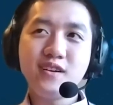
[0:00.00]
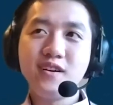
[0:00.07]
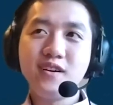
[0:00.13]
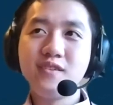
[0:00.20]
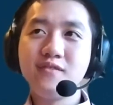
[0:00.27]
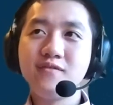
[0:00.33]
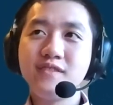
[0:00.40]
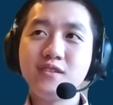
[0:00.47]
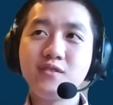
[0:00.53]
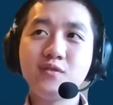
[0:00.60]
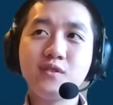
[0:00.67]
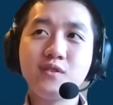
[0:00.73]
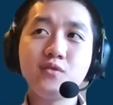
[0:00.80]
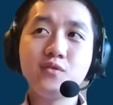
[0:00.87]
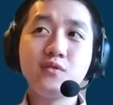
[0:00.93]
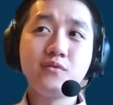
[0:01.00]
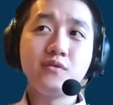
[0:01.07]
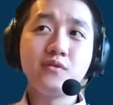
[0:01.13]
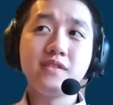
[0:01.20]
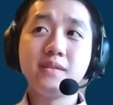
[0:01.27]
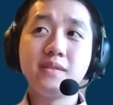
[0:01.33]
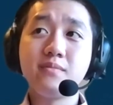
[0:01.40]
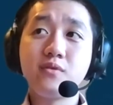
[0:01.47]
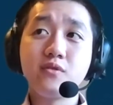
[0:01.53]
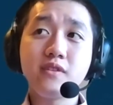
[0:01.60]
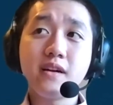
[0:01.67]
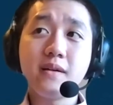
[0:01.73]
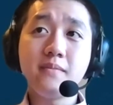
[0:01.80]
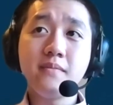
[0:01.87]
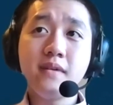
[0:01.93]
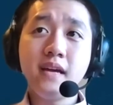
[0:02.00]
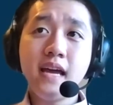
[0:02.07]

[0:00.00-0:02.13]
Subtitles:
of the students who enroll in the program,